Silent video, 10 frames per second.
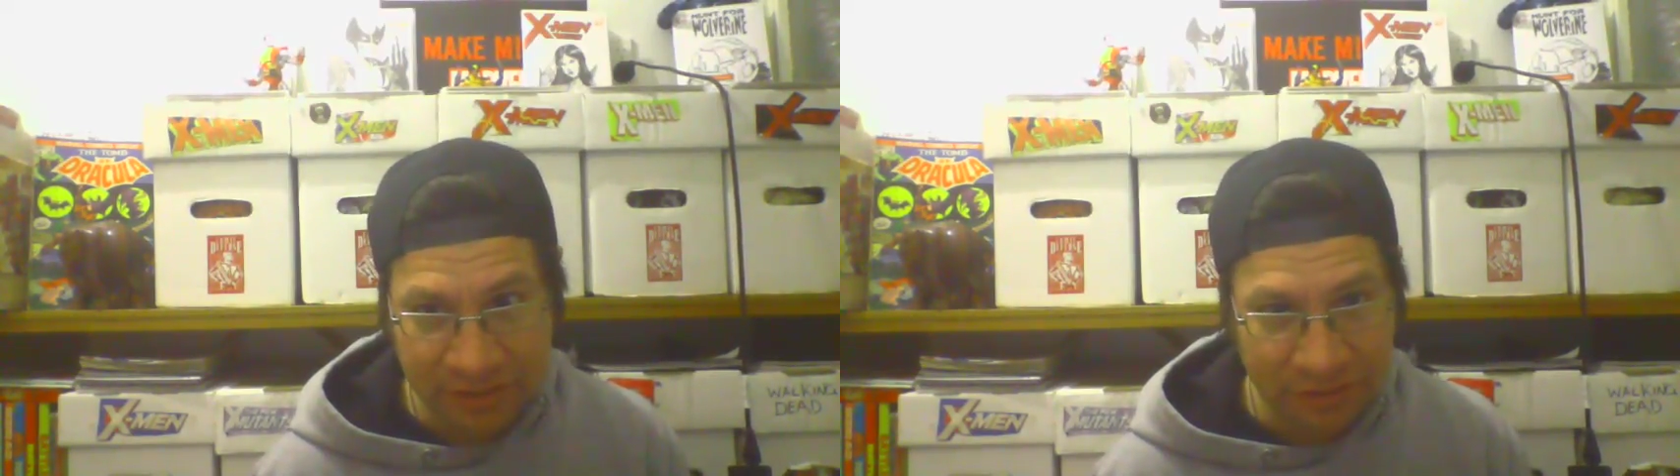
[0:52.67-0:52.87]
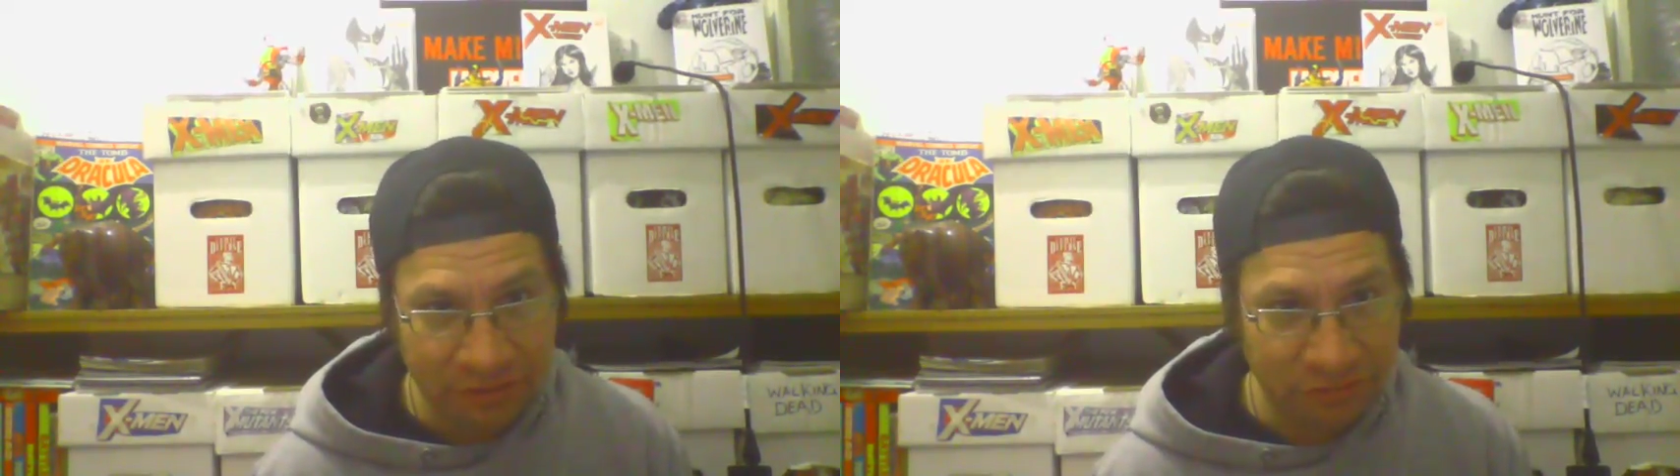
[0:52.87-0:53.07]

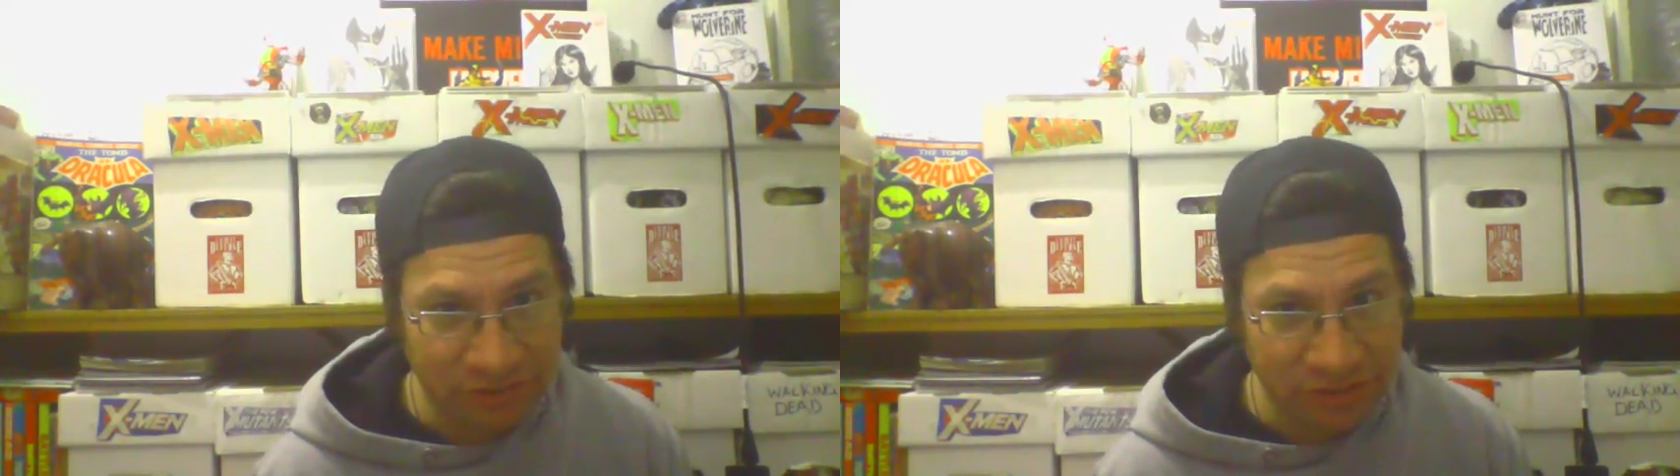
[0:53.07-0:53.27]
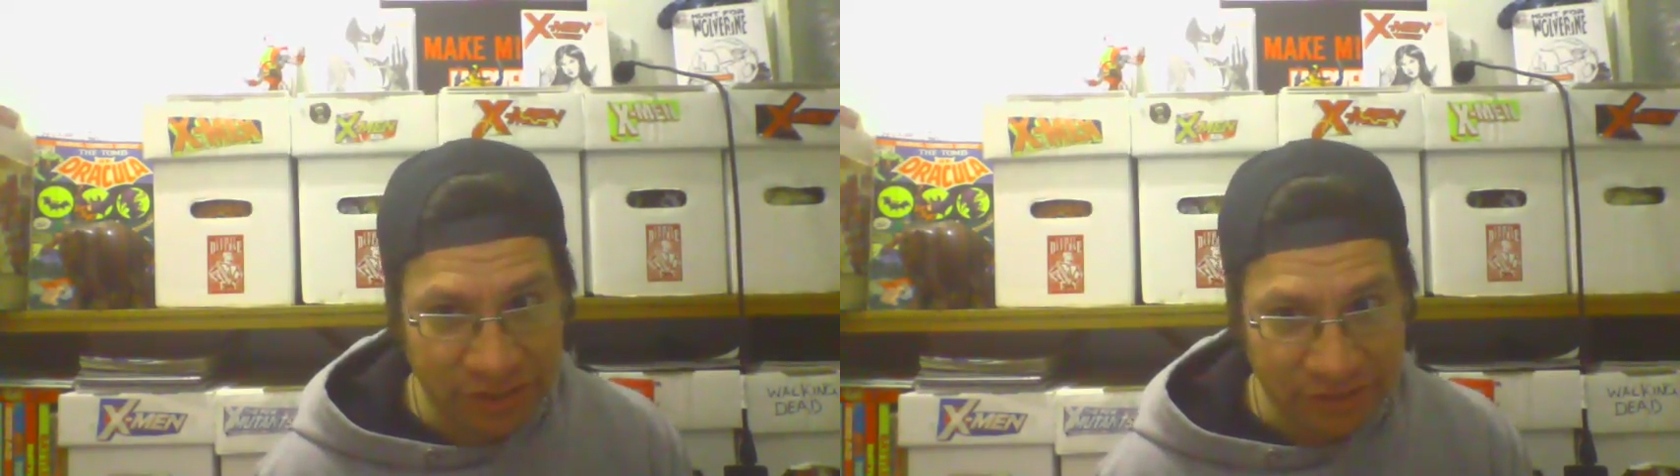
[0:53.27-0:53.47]
who
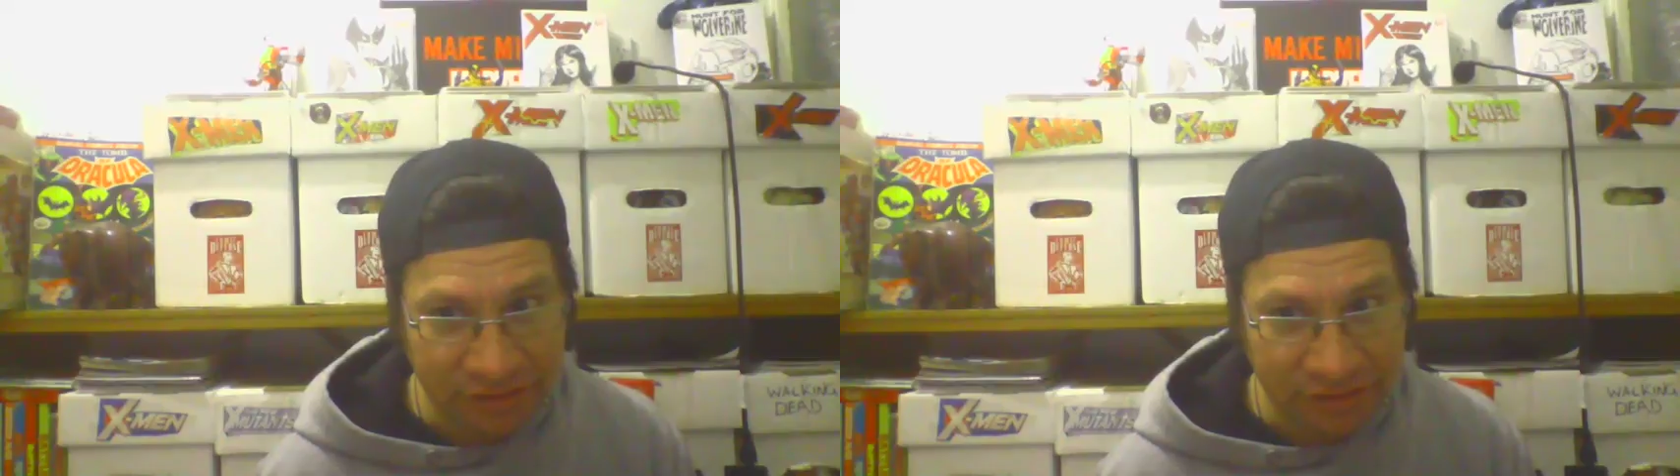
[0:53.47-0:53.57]
also has a